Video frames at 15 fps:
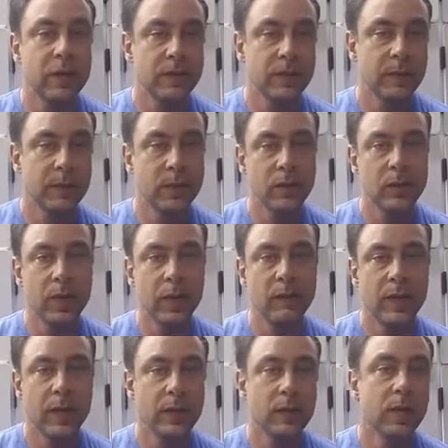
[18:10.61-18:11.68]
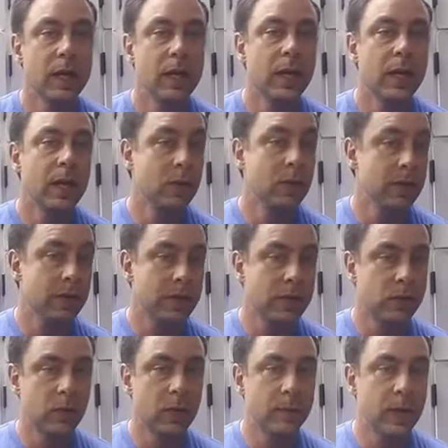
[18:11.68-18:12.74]
of the program where you just
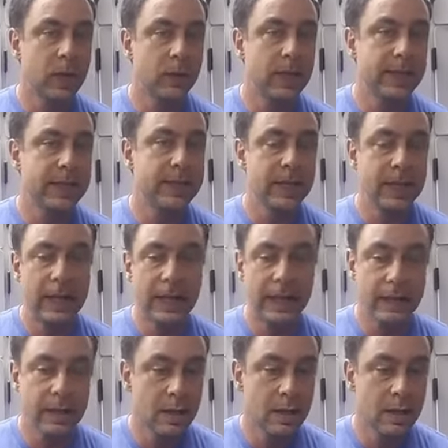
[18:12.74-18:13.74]
swap out, let's say like,